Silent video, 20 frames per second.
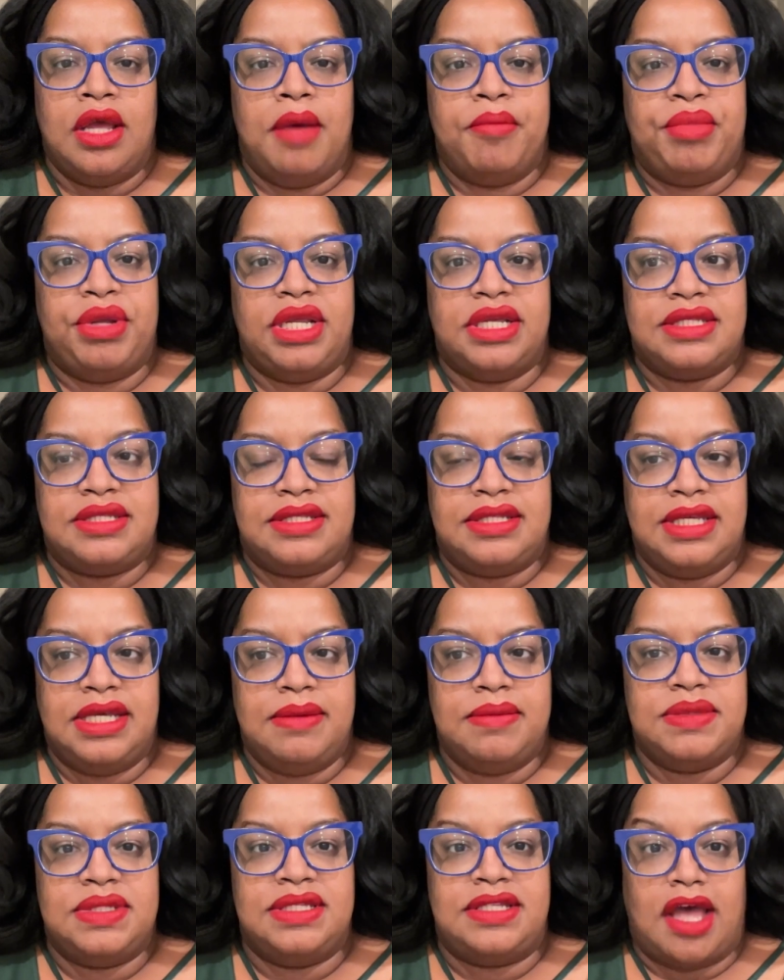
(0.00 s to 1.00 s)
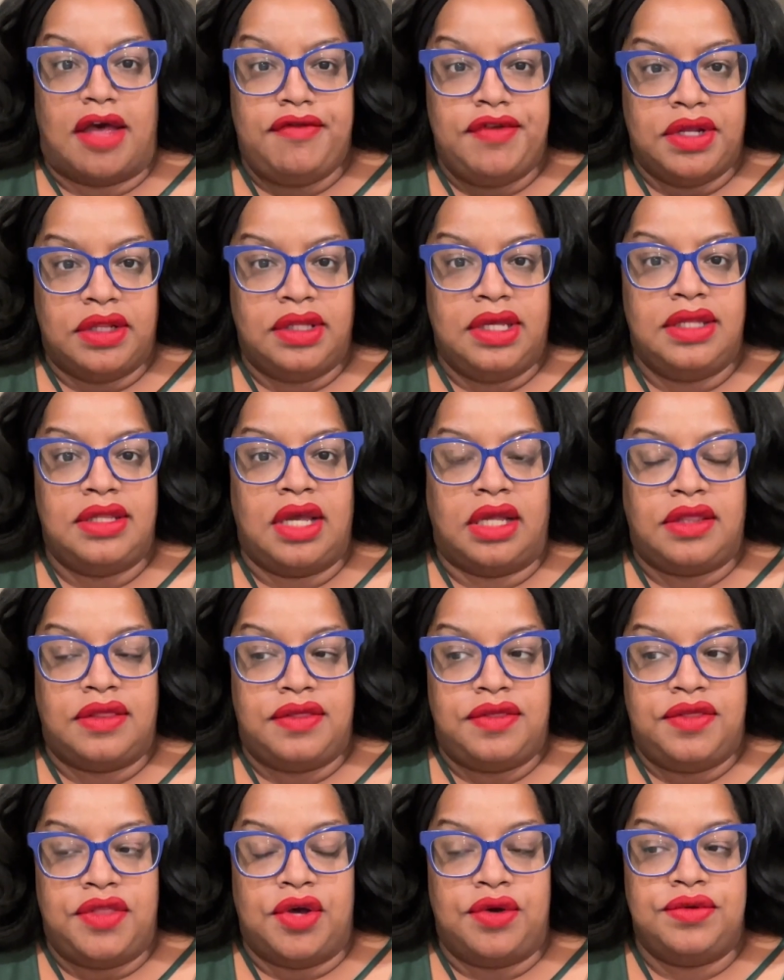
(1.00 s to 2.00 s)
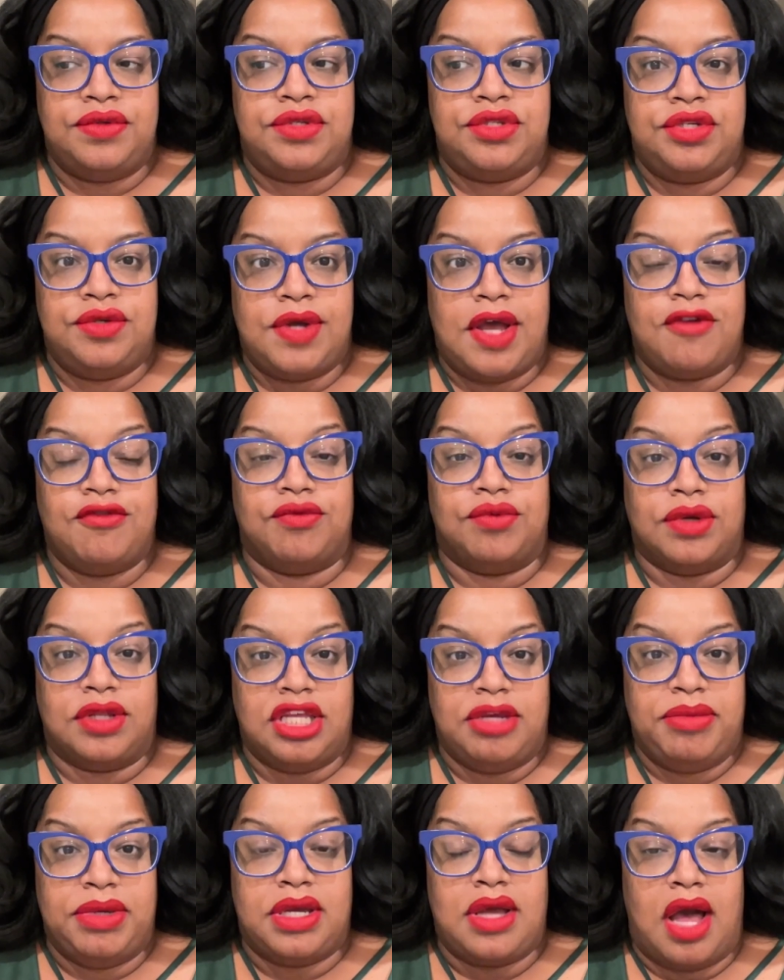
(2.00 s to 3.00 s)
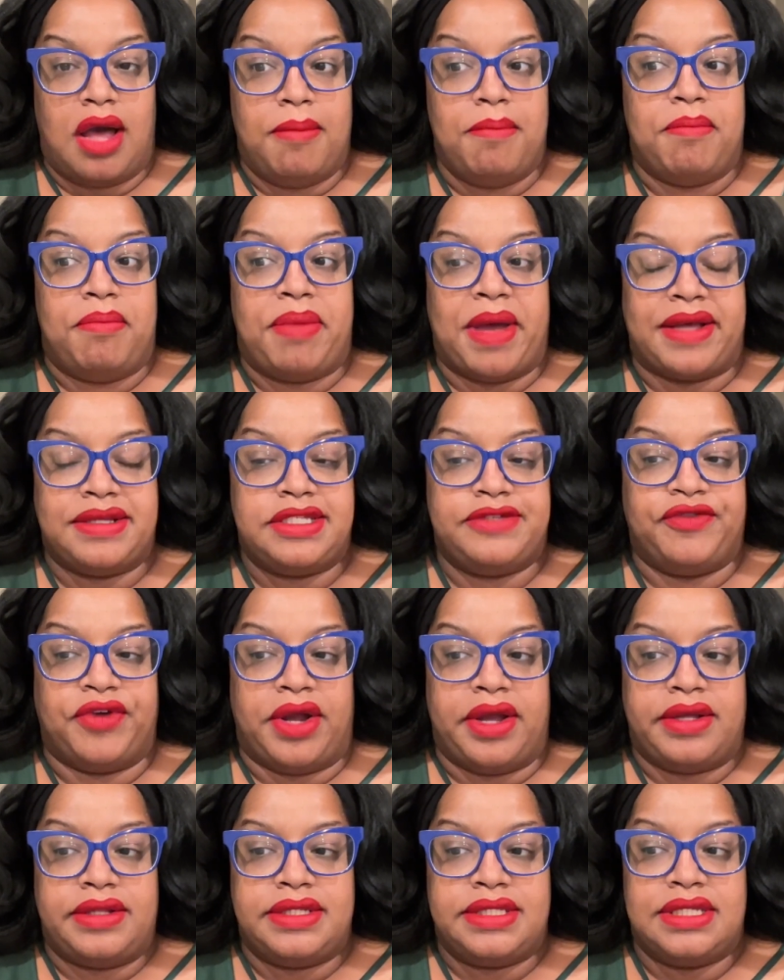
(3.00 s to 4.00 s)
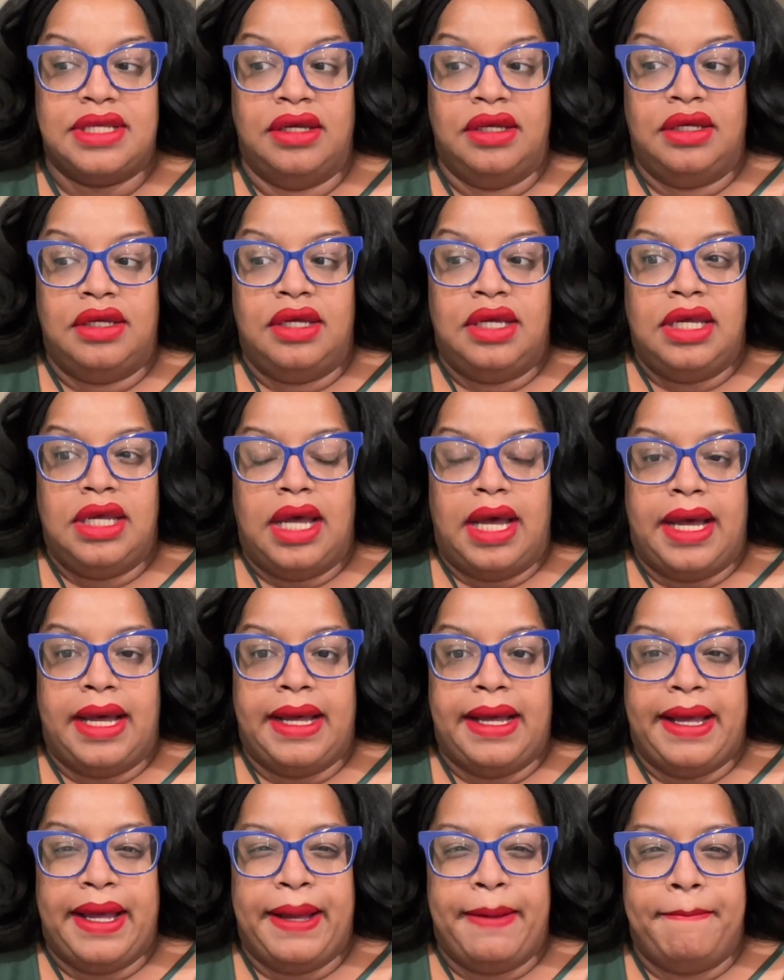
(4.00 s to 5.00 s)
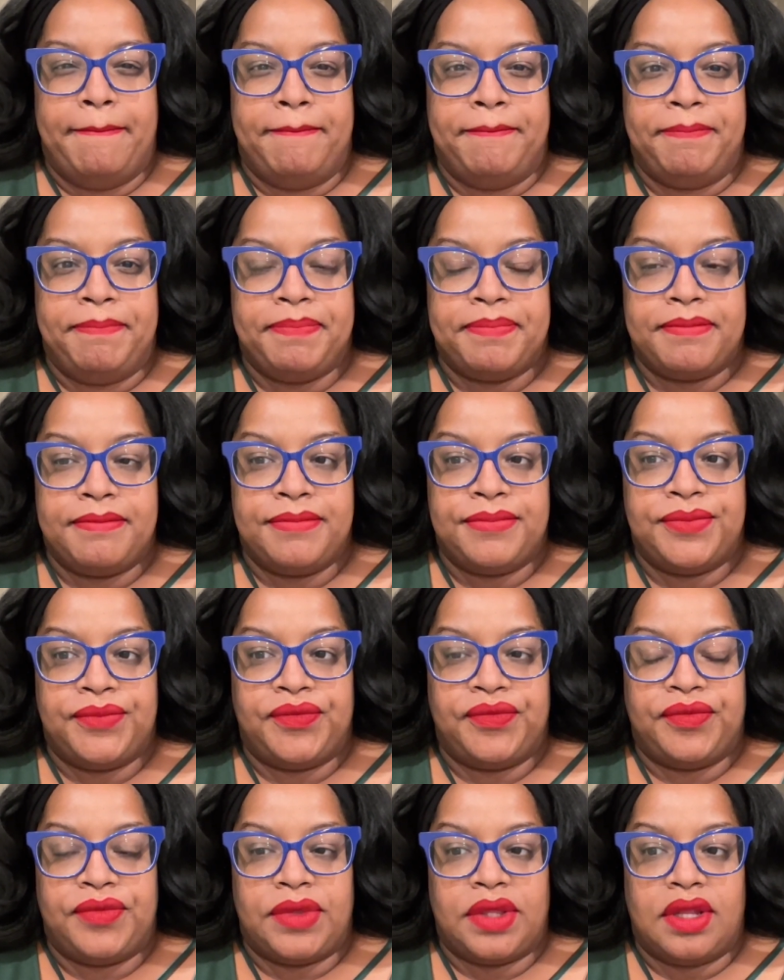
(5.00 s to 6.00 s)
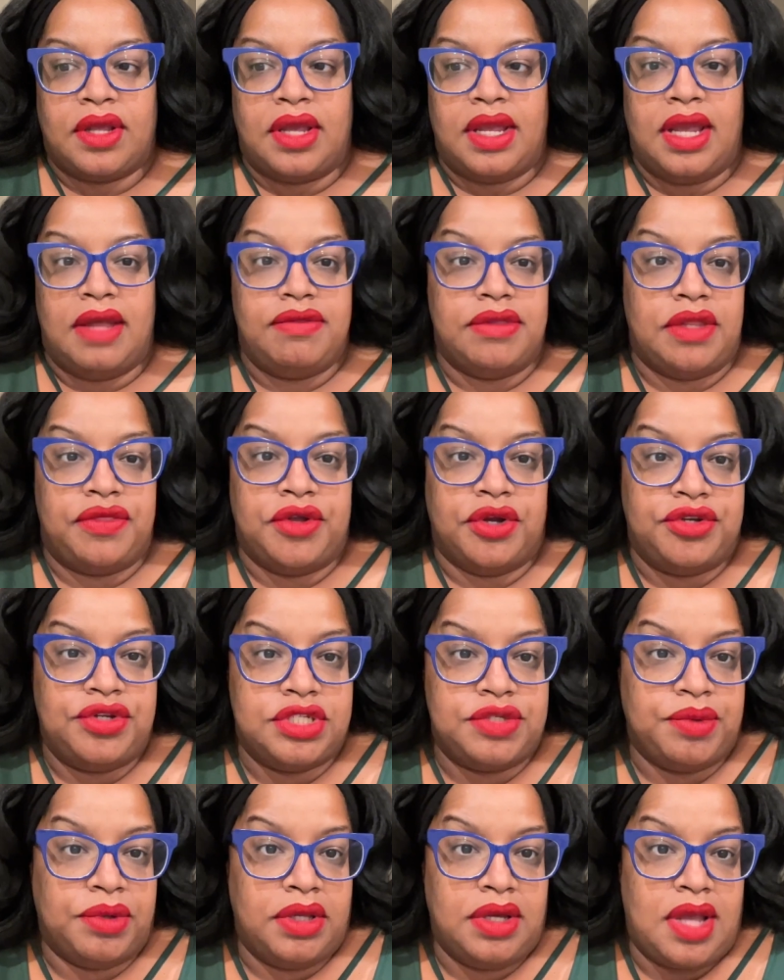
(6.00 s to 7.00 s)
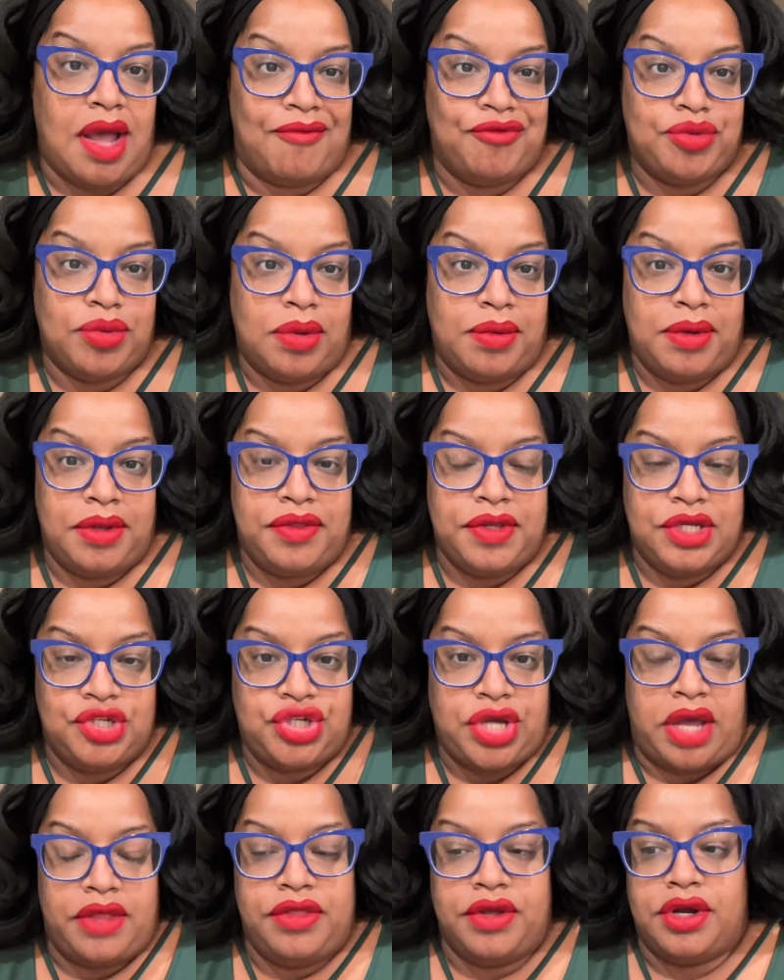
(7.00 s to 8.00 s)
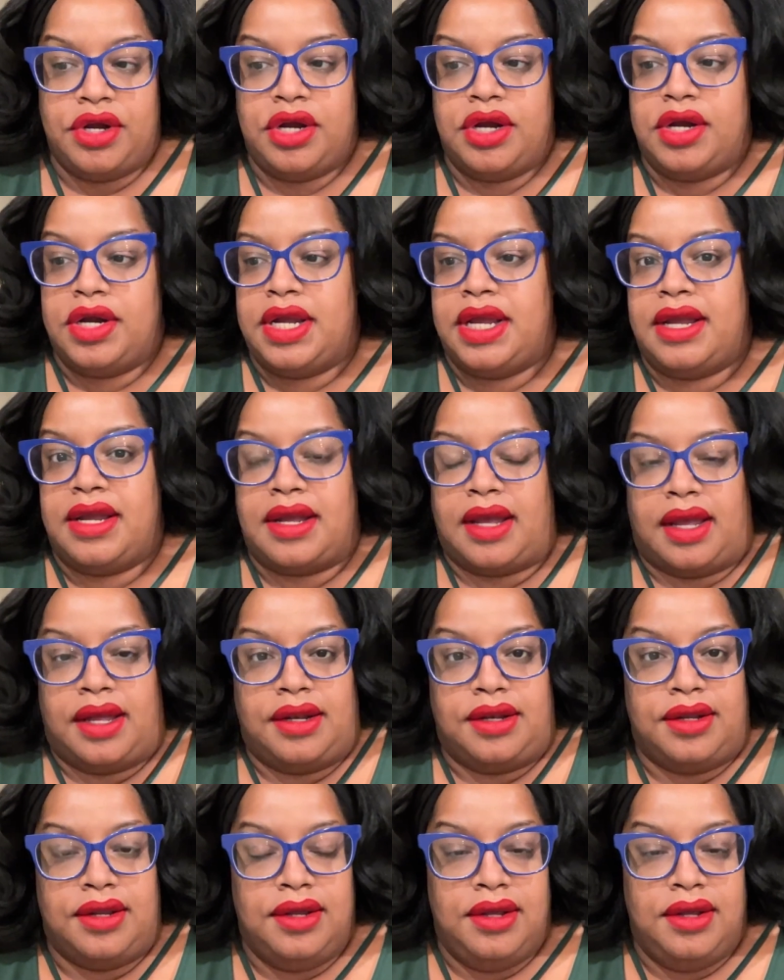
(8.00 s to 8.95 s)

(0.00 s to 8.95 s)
but it seems definitely that those two have really become best friends, and that they're just really comfortable with each other. And